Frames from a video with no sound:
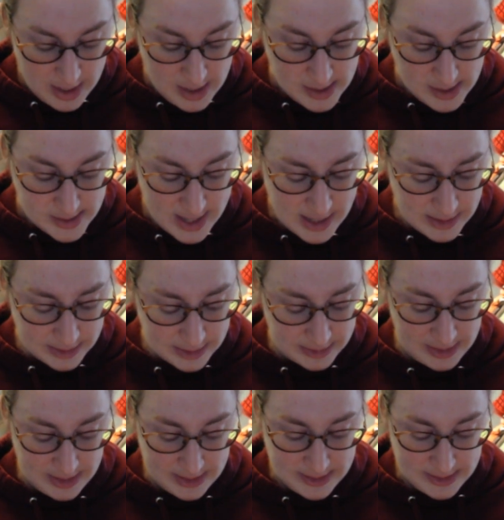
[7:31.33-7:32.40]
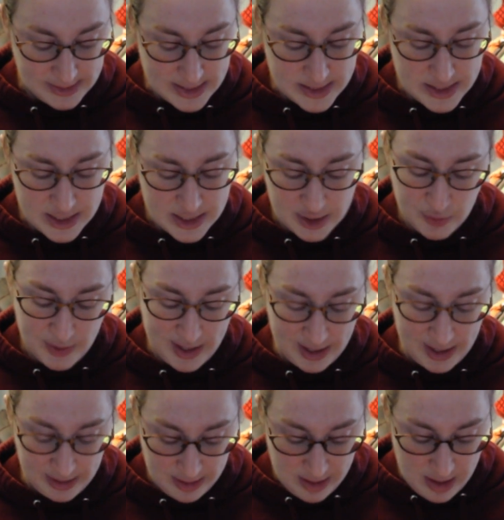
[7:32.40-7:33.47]
Silently, Nancy
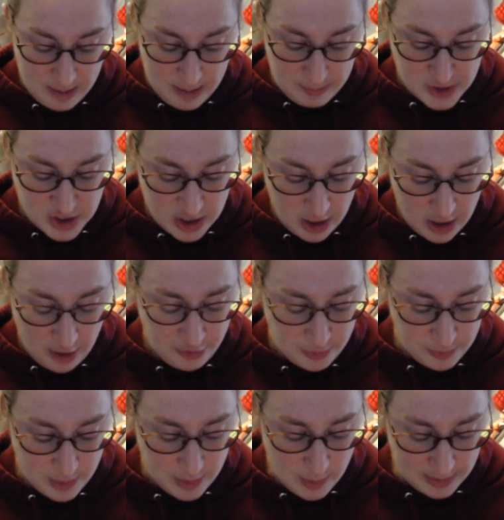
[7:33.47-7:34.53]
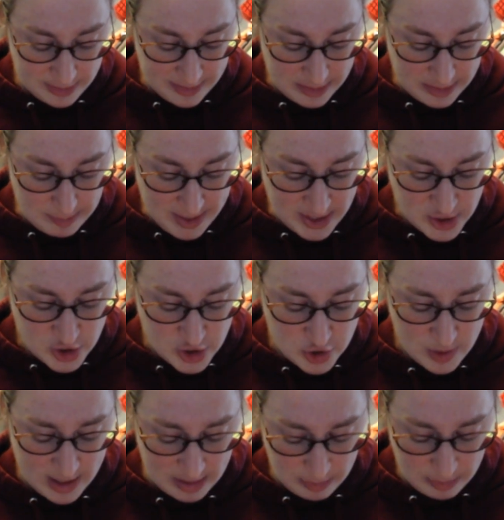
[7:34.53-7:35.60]
agreed, but she also noted that the man's
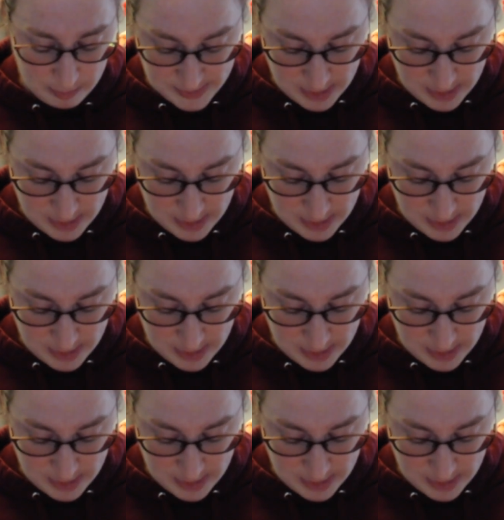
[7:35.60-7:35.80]
strength was